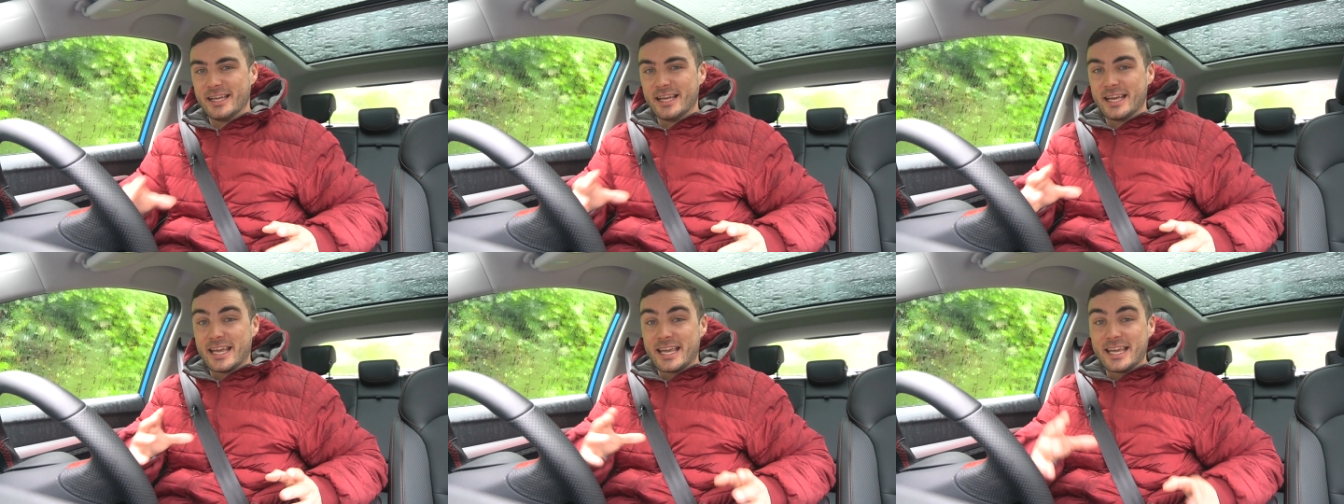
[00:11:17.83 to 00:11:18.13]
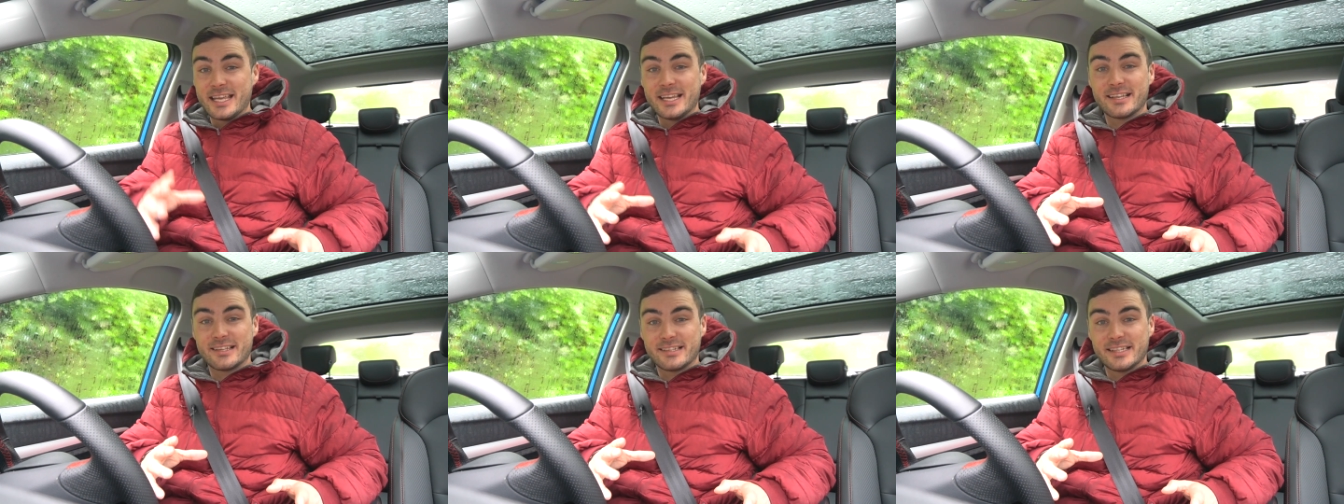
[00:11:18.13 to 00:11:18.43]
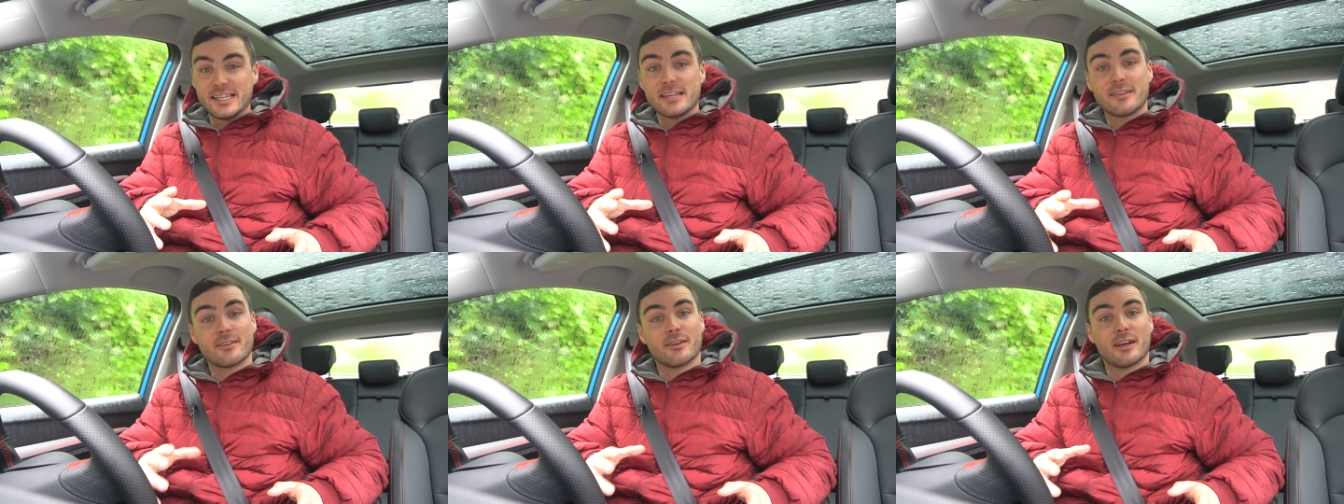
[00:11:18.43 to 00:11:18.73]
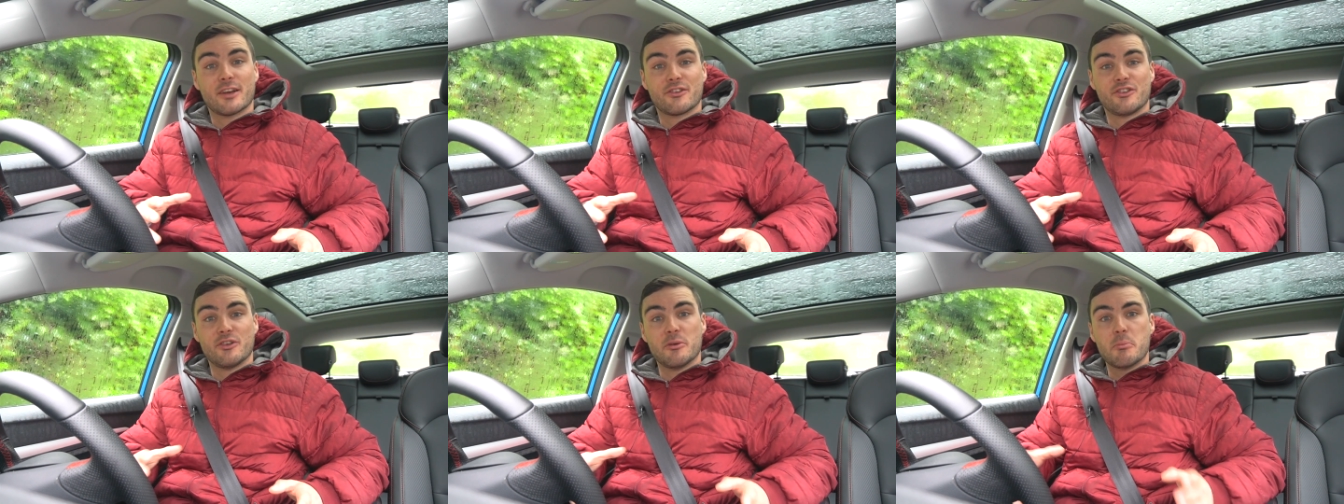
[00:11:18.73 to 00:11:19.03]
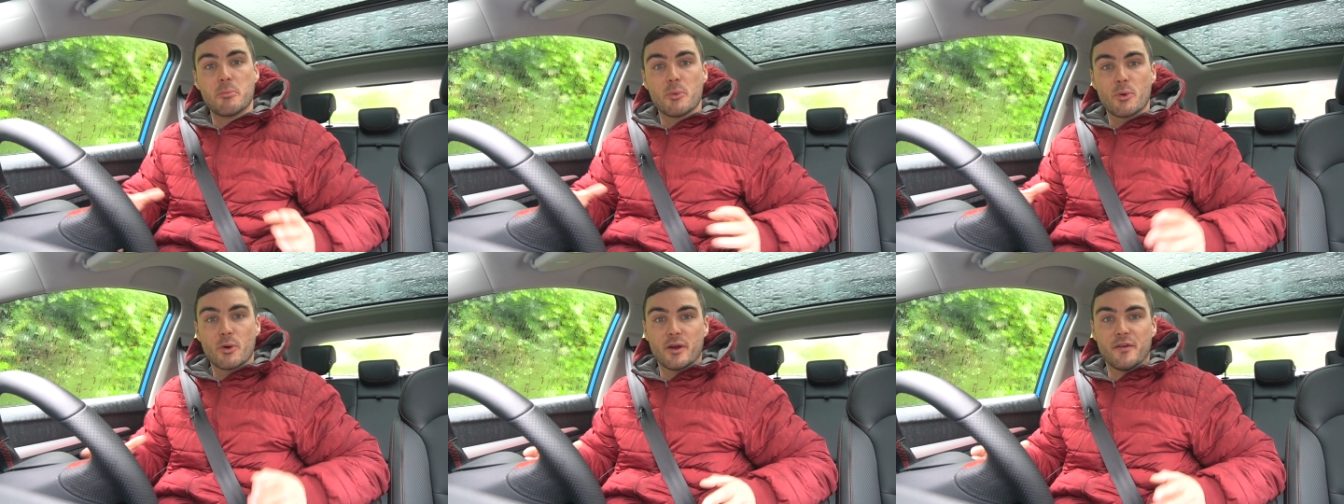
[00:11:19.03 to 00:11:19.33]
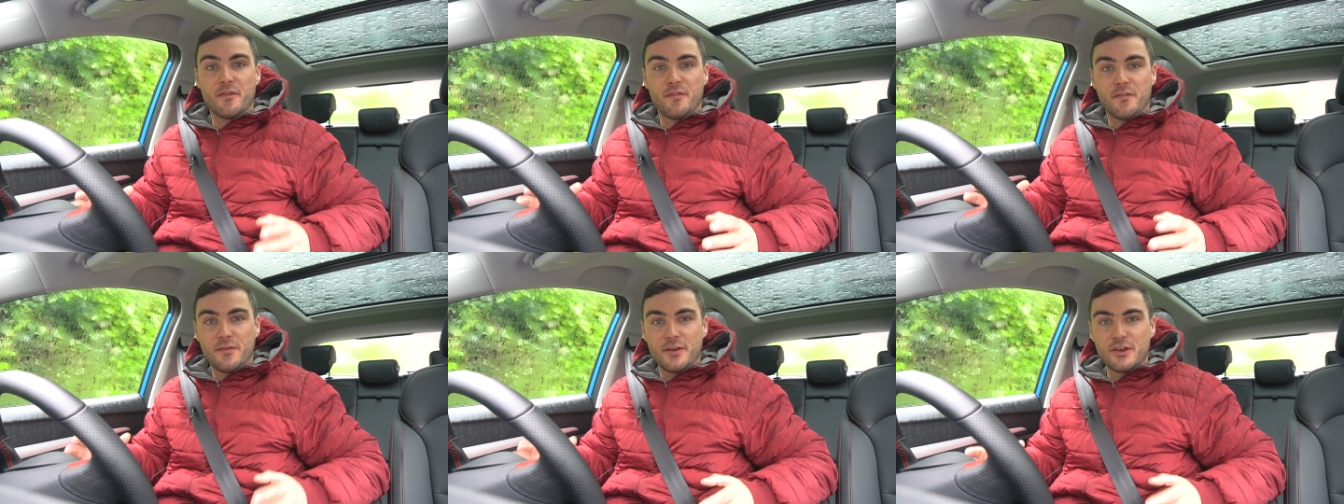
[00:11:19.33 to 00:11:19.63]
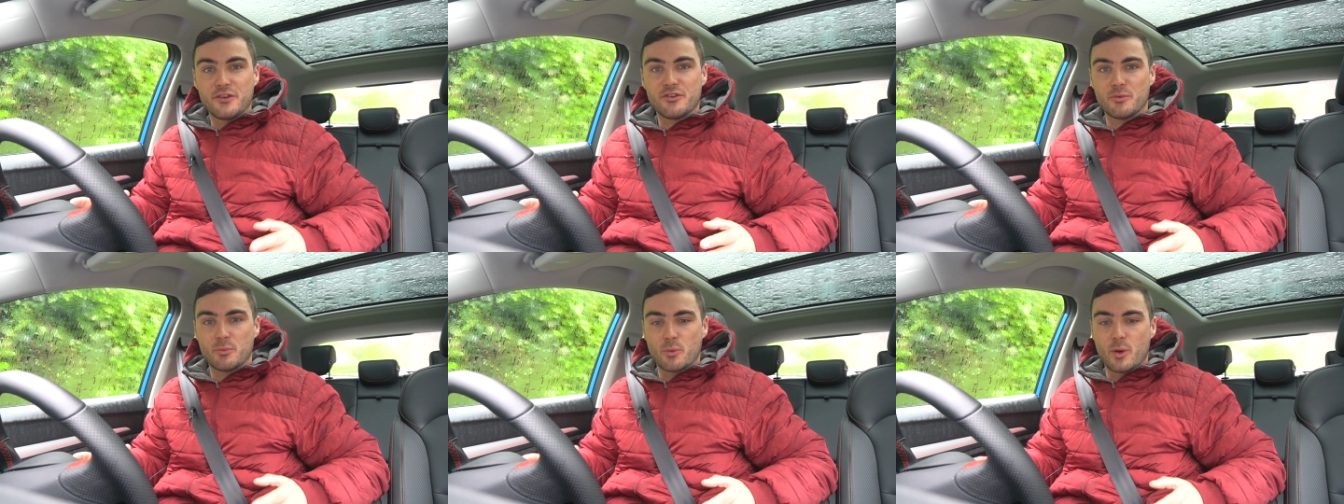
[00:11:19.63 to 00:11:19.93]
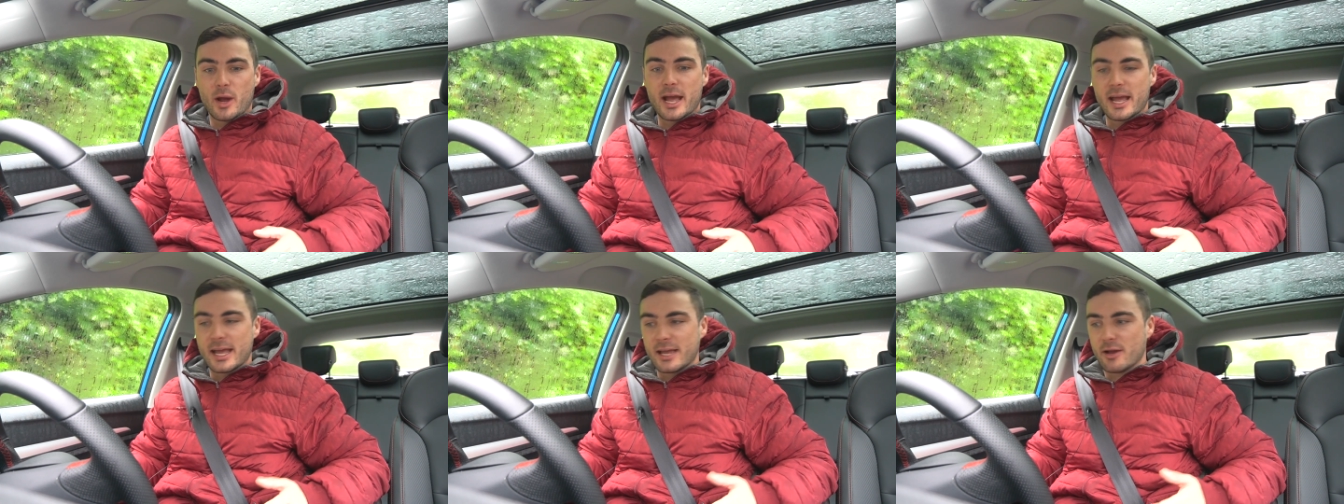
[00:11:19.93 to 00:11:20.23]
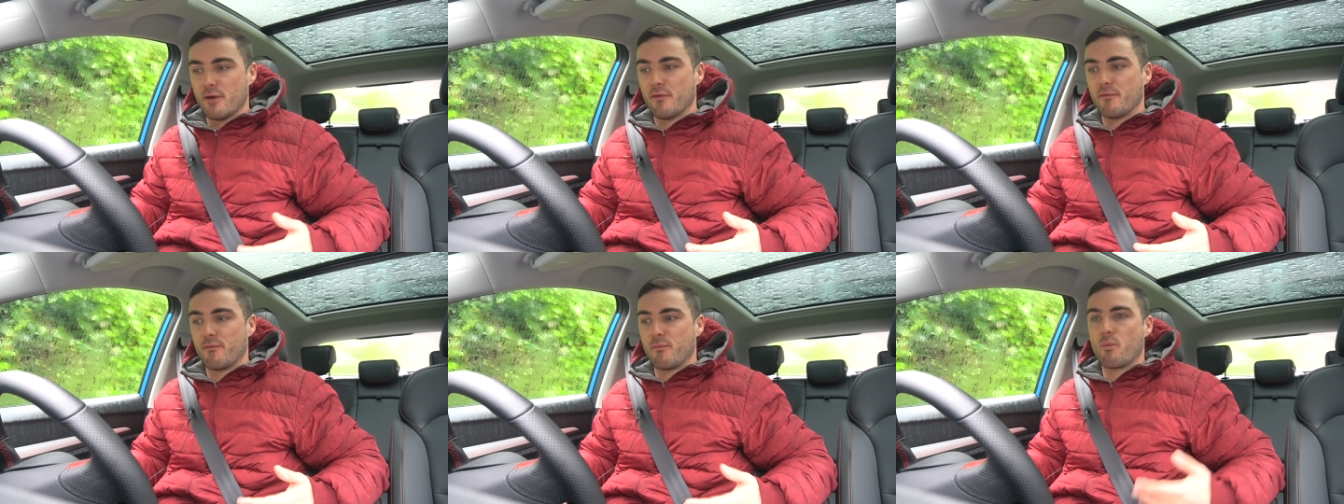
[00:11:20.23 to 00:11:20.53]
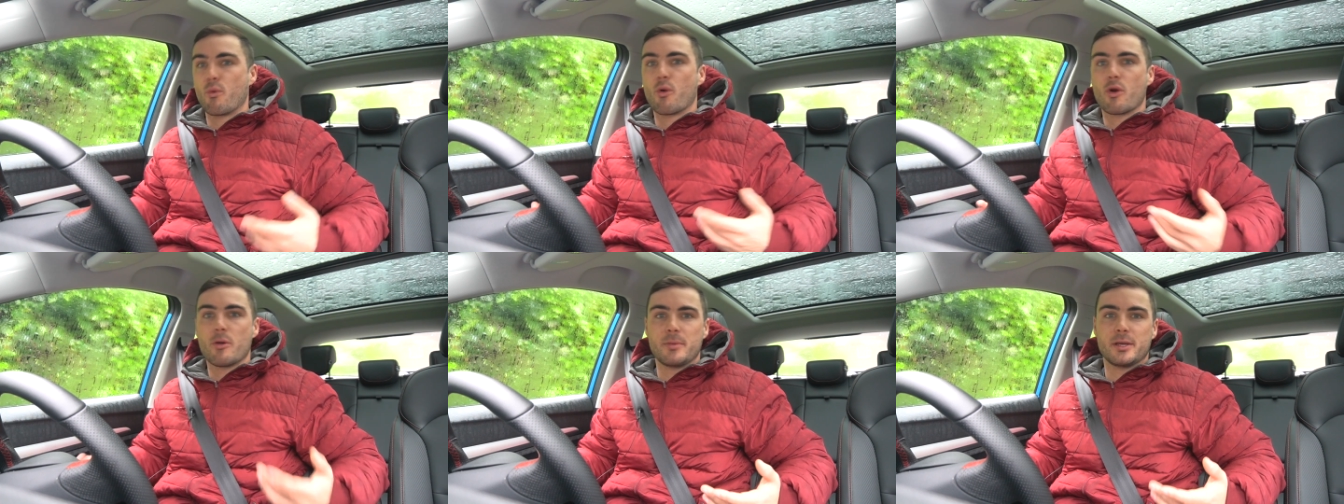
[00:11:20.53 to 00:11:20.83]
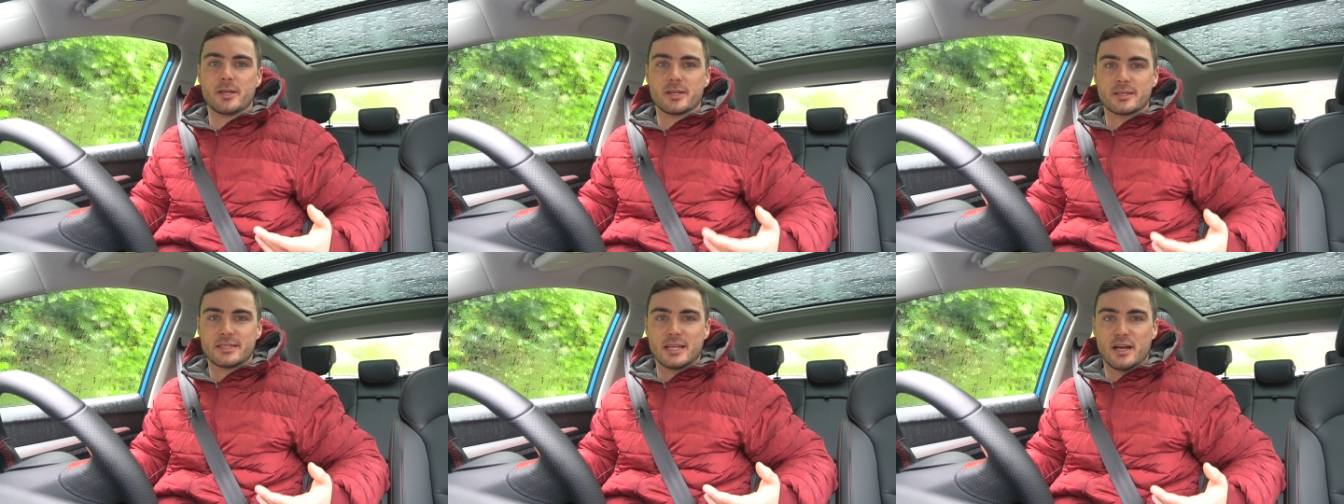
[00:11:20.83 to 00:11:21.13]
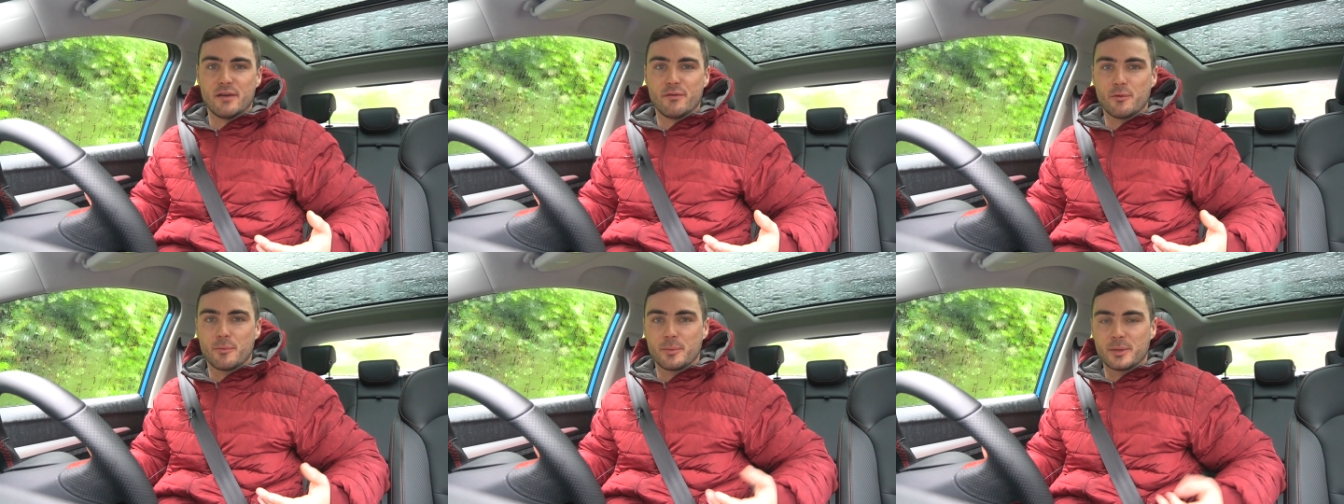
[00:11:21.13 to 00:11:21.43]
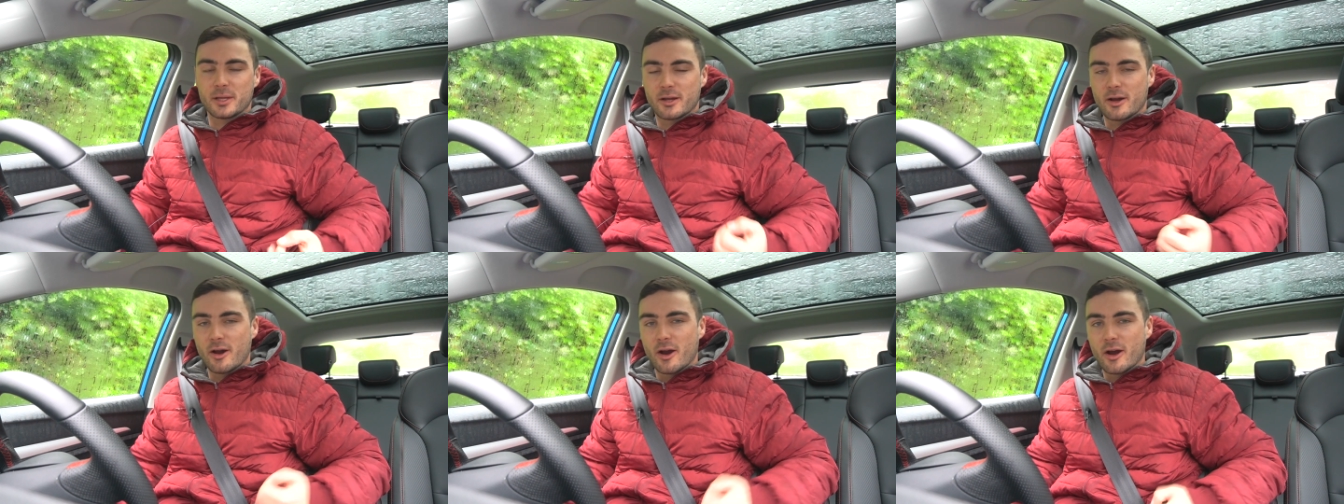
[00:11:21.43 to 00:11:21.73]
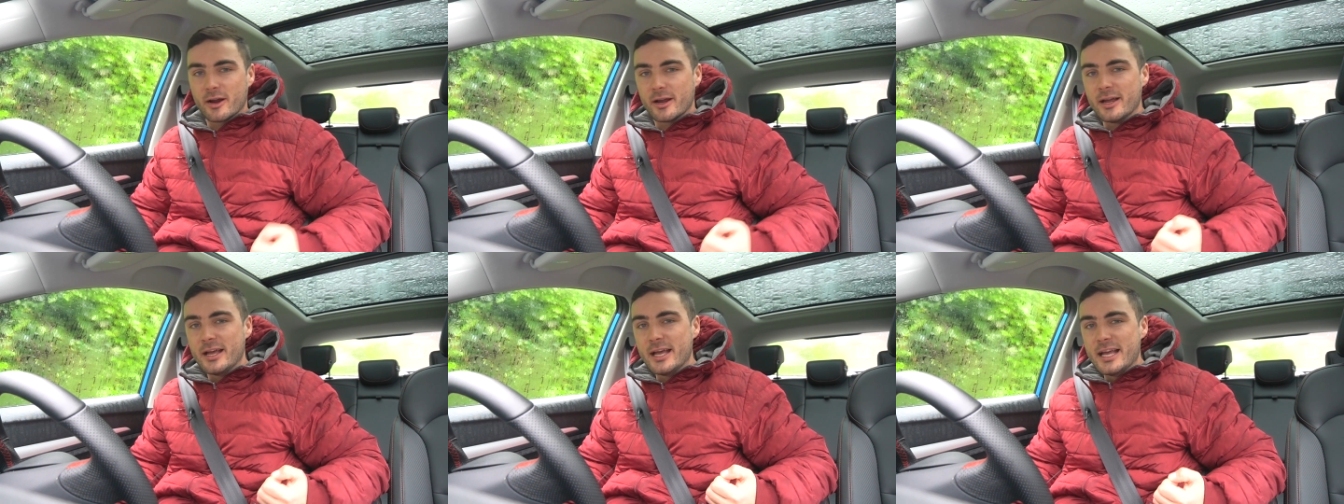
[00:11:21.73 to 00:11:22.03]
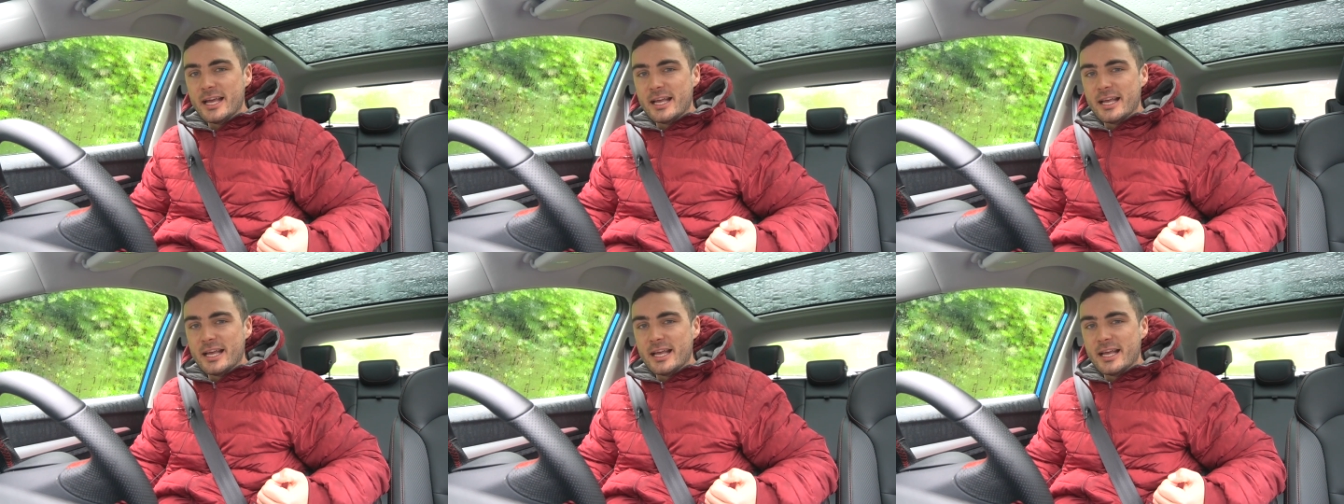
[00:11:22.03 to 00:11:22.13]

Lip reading: Heated seats are actually a more efficient way of warming yourself up in the car.